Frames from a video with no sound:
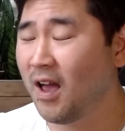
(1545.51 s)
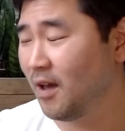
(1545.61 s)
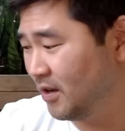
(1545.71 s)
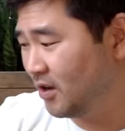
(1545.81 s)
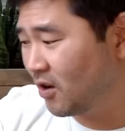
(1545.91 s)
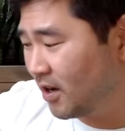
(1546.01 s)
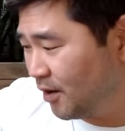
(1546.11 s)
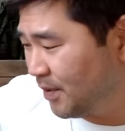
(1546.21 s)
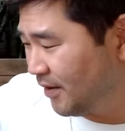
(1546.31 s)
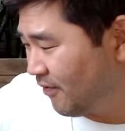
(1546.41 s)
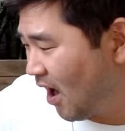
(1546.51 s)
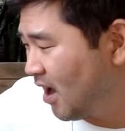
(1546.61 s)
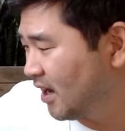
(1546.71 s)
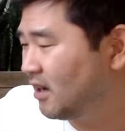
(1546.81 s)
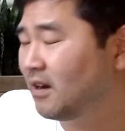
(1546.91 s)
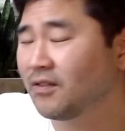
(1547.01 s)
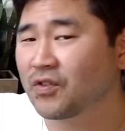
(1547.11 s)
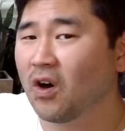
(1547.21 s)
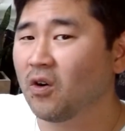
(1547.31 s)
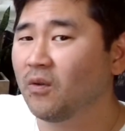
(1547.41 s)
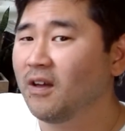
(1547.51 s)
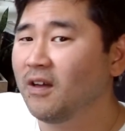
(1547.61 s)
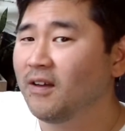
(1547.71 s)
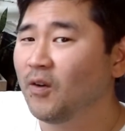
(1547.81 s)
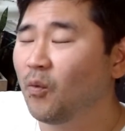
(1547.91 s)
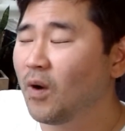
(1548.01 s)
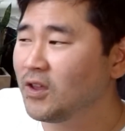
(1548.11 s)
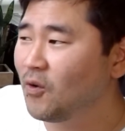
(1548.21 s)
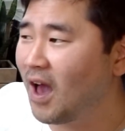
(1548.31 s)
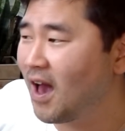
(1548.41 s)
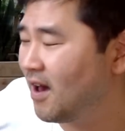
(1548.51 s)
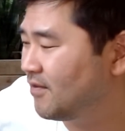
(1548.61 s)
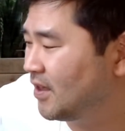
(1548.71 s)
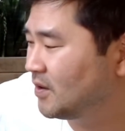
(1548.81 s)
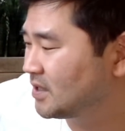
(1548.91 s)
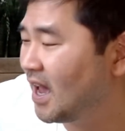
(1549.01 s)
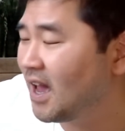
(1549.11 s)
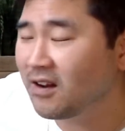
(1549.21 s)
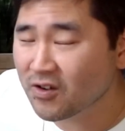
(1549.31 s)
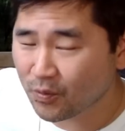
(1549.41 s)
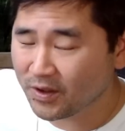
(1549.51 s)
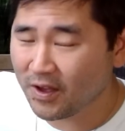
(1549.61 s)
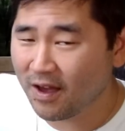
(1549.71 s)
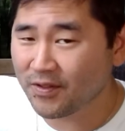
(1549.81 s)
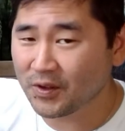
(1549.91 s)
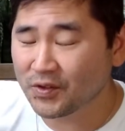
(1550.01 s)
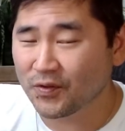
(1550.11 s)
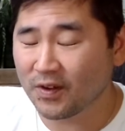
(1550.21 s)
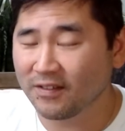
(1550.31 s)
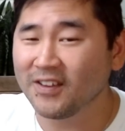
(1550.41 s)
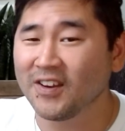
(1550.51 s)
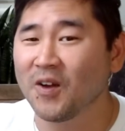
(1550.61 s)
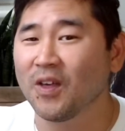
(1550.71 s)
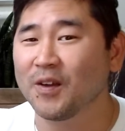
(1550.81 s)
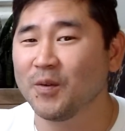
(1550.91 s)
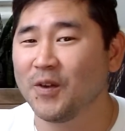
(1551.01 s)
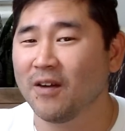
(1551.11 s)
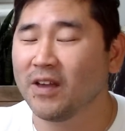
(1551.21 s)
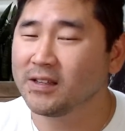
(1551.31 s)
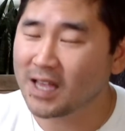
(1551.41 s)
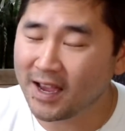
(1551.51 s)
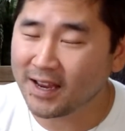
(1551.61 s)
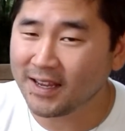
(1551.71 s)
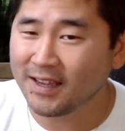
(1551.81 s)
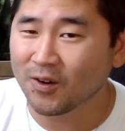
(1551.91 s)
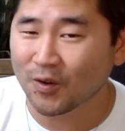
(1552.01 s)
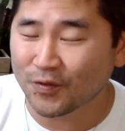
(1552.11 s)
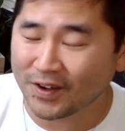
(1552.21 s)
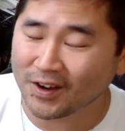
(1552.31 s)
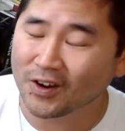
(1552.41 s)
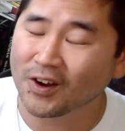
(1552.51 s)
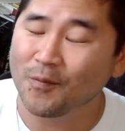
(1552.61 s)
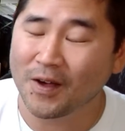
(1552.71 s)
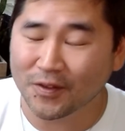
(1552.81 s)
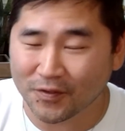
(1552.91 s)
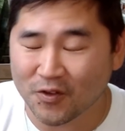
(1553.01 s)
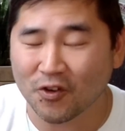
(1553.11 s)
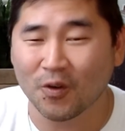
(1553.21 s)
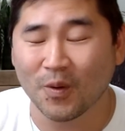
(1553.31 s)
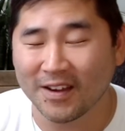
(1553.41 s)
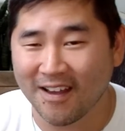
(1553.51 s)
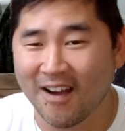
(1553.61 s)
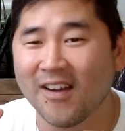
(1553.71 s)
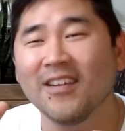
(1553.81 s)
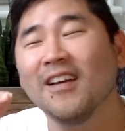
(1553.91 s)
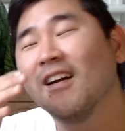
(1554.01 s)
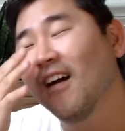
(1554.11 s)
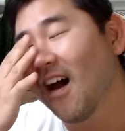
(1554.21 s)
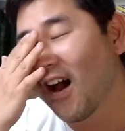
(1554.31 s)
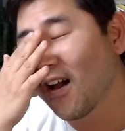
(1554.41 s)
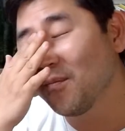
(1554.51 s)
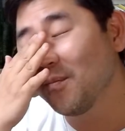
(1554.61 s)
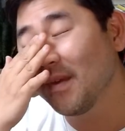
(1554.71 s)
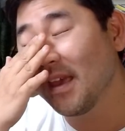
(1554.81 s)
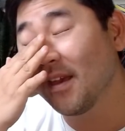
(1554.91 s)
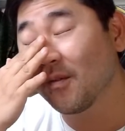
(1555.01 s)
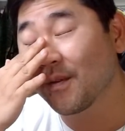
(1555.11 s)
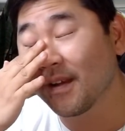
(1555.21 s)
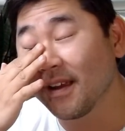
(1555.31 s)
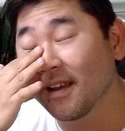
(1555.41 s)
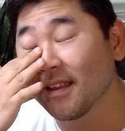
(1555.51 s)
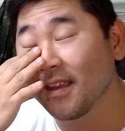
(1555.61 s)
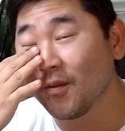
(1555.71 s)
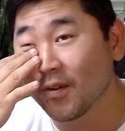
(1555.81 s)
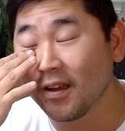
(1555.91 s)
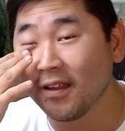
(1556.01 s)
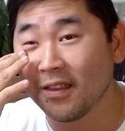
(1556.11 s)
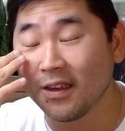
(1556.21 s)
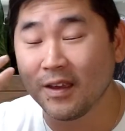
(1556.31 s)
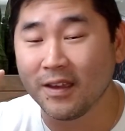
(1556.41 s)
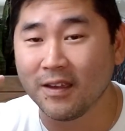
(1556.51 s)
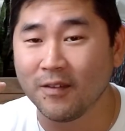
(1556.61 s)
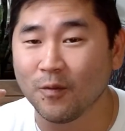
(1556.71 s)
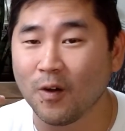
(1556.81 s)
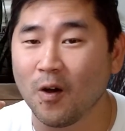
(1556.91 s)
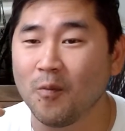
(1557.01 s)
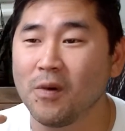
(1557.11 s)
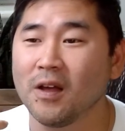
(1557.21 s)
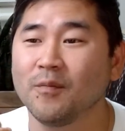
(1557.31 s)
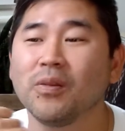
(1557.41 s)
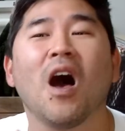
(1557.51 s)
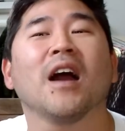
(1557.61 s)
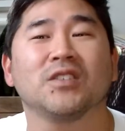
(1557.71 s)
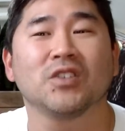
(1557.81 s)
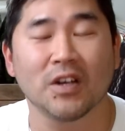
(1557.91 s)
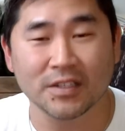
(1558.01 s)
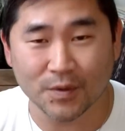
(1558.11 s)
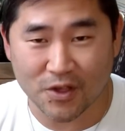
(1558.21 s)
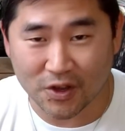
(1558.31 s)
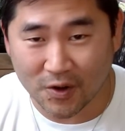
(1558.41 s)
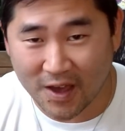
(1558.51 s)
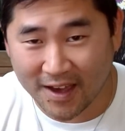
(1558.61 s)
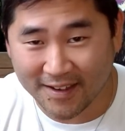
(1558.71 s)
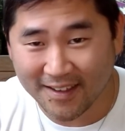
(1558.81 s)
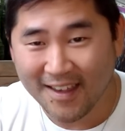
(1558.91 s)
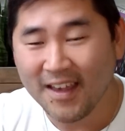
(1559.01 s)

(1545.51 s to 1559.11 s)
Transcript: I mean, you're going to be fine. So when you have those energy, when you have those, you know, like when you have anxiety or fear about the future or whatnot, it really, really blocks your intuition. Okay.